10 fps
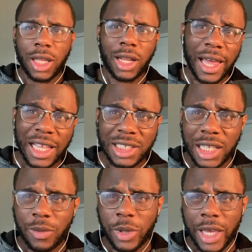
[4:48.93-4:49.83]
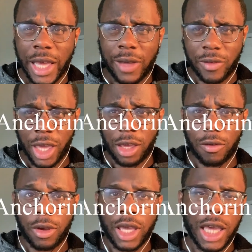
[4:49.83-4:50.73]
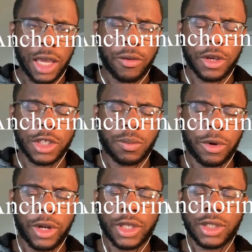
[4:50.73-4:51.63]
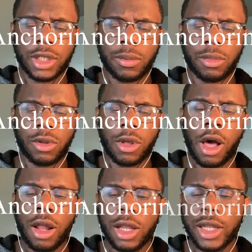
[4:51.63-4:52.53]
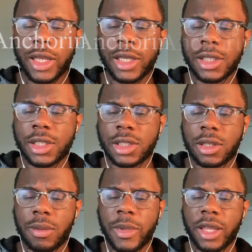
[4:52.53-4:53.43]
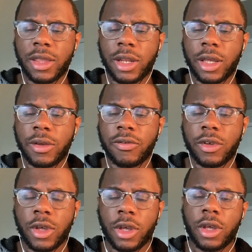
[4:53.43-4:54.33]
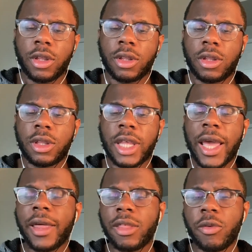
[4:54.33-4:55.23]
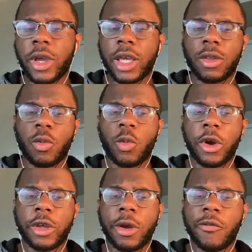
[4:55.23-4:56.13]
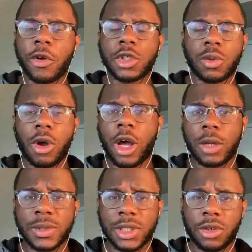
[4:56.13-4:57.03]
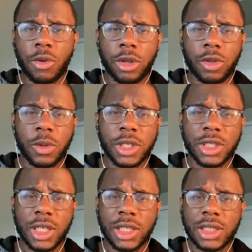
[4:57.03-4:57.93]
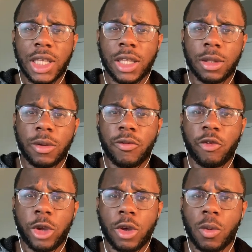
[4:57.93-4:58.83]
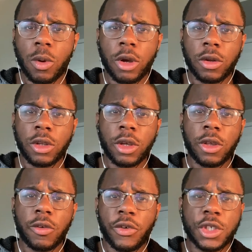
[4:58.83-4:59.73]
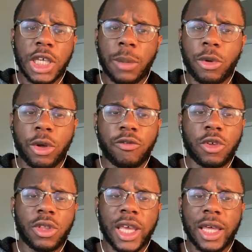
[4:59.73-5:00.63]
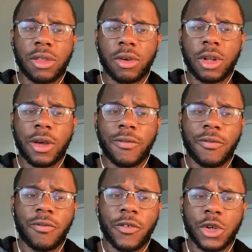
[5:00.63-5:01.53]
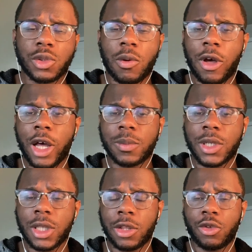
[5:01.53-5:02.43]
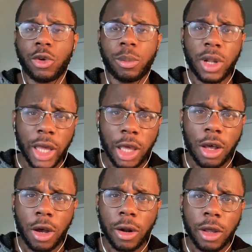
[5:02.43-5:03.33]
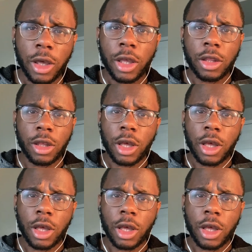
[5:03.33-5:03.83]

Lastly, we have anchoring. Anchoring is pretty simple. All it is the method of tethering where your virtual objects are going to exist in the real world. For example, if you tethered a virtual object onto a playing card, the